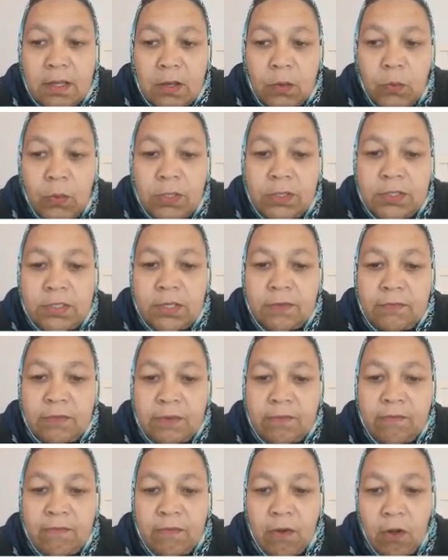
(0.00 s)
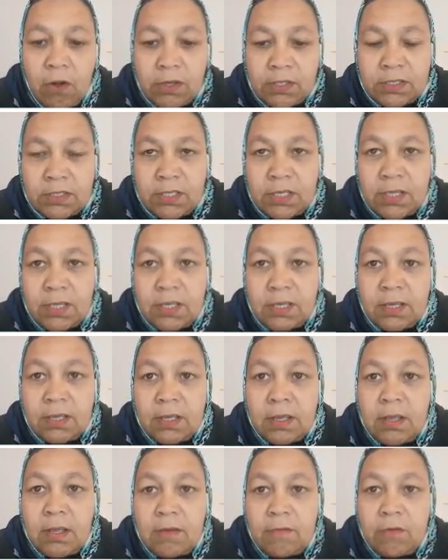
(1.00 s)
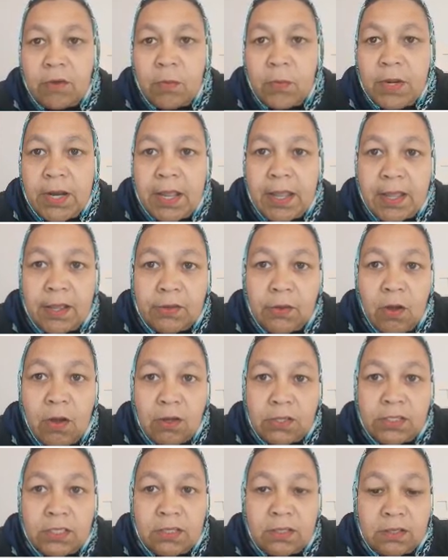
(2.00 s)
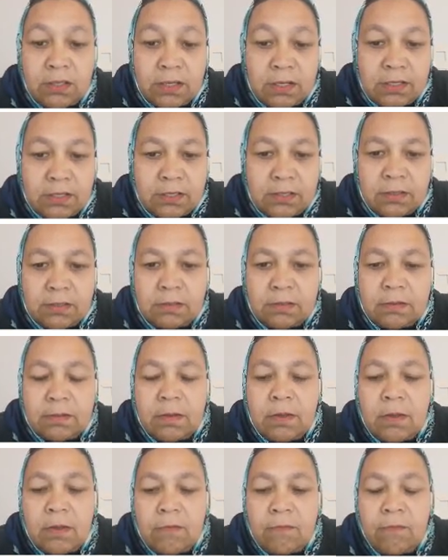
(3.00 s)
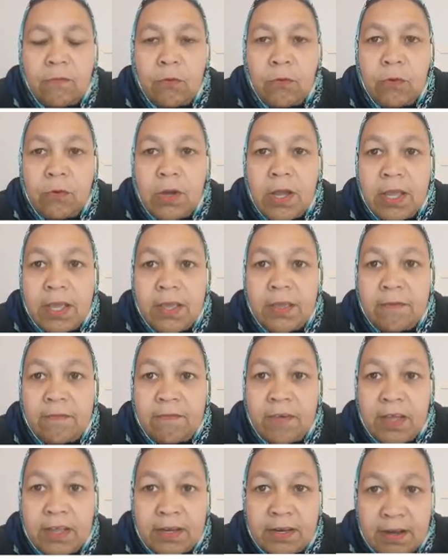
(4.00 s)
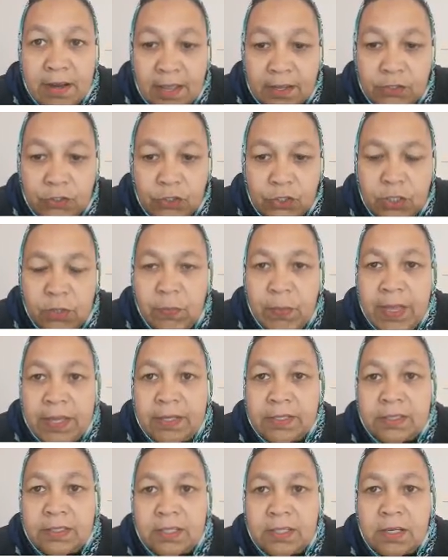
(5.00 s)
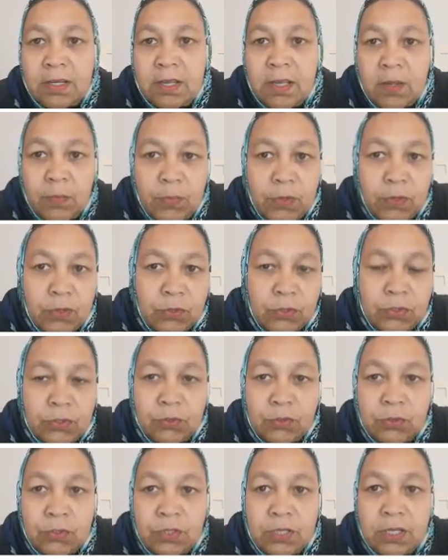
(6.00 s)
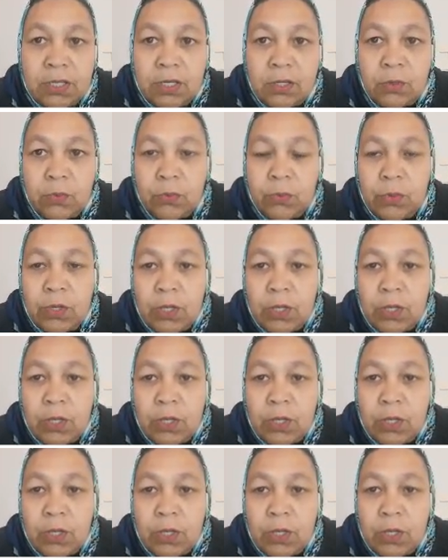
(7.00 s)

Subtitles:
will differ vastly from an article written for a financial magazine because you're dealing